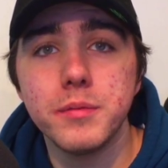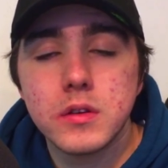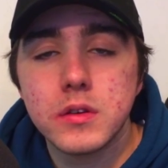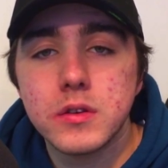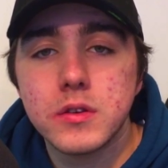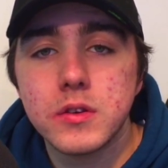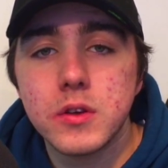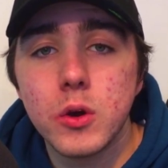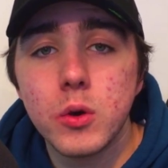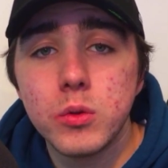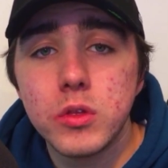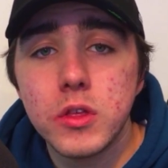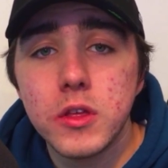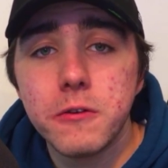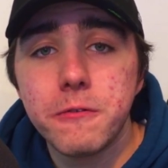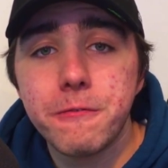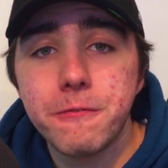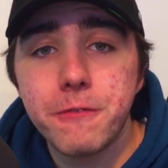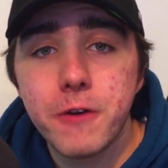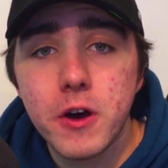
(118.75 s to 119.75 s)
So the
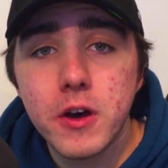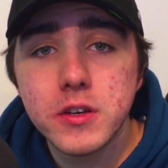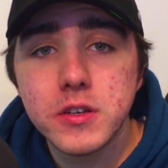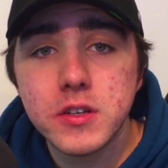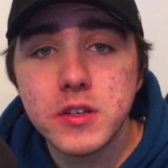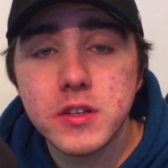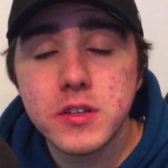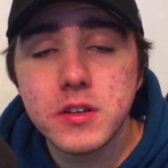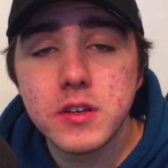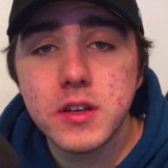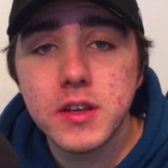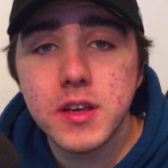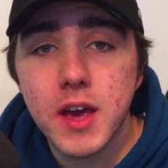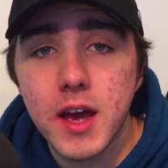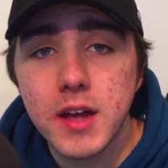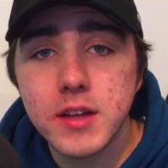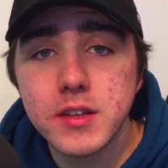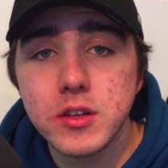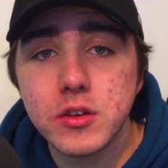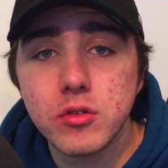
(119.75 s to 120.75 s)
first
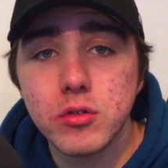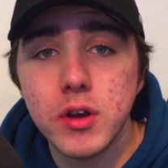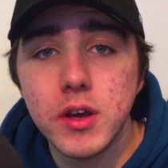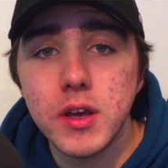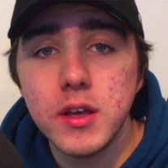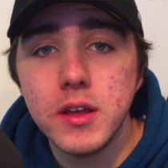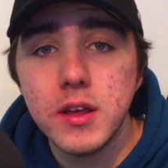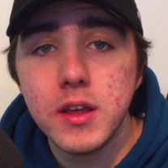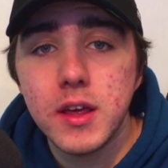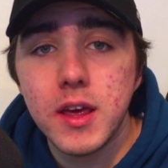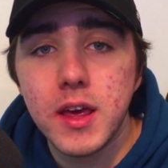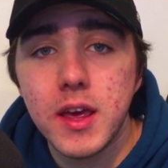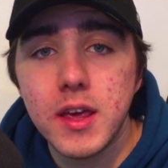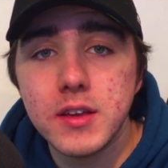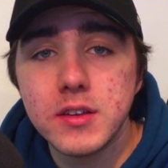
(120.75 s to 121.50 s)
category is